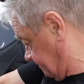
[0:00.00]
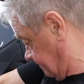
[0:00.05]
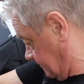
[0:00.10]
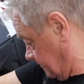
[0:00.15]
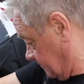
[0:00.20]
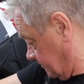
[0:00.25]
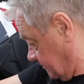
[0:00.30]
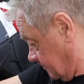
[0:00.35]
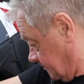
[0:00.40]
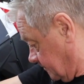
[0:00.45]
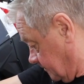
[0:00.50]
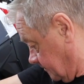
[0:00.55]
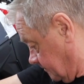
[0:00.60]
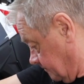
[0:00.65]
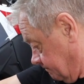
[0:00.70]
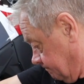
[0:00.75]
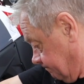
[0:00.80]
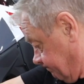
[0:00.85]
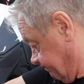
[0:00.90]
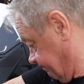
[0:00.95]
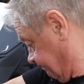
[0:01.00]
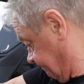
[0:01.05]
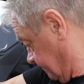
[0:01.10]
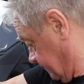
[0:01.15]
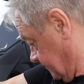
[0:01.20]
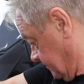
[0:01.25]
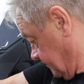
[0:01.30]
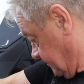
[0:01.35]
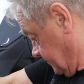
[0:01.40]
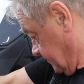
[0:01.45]
And what about the guys with the
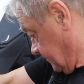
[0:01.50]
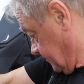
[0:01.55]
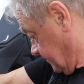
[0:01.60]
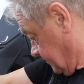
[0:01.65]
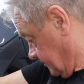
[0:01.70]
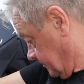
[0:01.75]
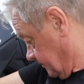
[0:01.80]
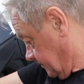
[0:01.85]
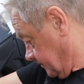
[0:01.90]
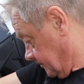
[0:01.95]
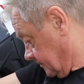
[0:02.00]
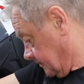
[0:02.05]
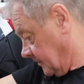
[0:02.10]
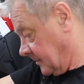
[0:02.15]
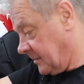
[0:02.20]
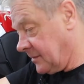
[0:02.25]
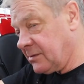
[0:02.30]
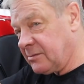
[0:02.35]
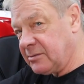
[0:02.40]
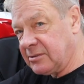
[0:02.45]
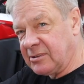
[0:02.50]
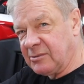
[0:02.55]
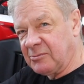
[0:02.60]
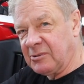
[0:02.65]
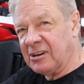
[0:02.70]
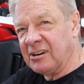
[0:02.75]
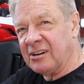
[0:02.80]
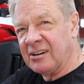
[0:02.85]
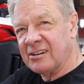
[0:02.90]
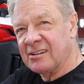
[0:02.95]
Dobermans? What was his name? With the
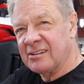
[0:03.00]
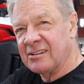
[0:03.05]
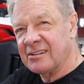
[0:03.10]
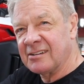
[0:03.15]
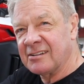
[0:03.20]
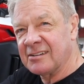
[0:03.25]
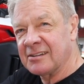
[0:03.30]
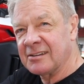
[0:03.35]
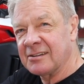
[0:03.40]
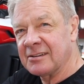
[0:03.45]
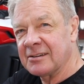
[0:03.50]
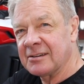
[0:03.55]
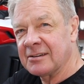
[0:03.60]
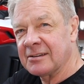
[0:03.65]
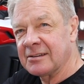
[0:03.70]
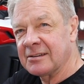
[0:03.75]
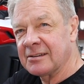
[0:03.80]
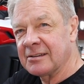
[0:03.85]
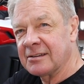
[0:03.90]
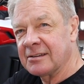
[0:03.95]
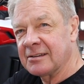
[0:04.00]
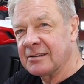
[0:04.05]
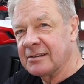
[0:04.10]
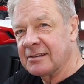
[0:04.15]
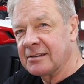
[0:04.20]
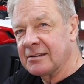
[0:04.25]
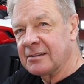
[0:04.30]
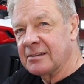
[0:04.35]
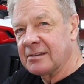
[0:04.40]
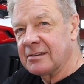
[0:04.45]
what? The
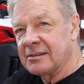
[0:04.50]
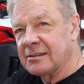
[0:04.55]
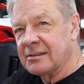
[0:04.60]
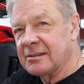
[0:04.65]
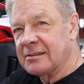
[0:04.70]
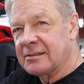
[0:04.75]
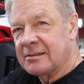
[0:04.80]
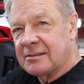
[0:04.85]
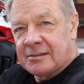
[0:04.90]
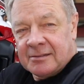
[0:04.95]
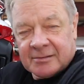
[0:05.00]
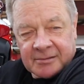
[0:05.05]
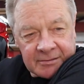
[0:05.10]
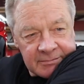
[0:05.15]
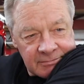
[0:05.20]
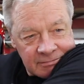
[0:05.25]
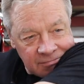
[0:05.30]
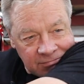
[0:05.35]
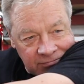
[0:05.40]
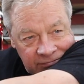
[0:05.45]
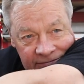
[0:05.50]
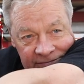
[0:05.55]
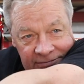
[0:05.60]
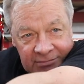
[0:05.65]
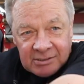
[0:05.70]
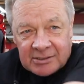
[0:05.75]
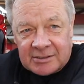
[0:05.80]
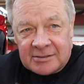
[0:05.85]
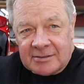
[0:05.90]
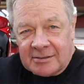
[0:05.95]
Dobermans. The dogs.
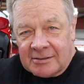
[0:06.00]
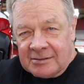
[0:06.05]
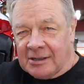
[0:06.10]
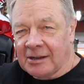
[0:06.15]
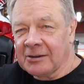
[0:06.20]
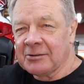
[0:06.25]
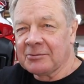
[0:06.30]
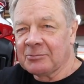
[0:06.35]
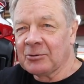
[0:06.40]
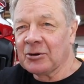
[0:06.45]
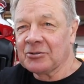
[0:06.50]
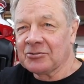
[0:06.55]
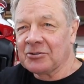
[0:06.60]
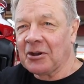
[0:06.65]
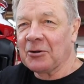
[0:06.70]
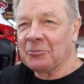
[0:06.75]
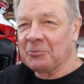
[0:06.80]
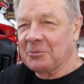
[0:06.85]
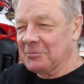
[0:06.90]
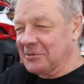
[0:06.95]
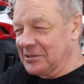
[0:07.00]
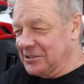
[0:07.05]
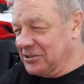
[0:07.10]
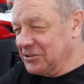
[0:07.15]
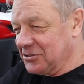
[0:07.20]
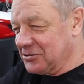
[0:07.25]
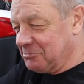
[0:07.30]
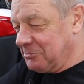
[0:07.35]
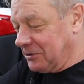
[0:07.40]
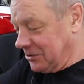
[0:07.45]
What was I, the mate I know what a Doberman
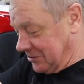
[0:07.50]
is,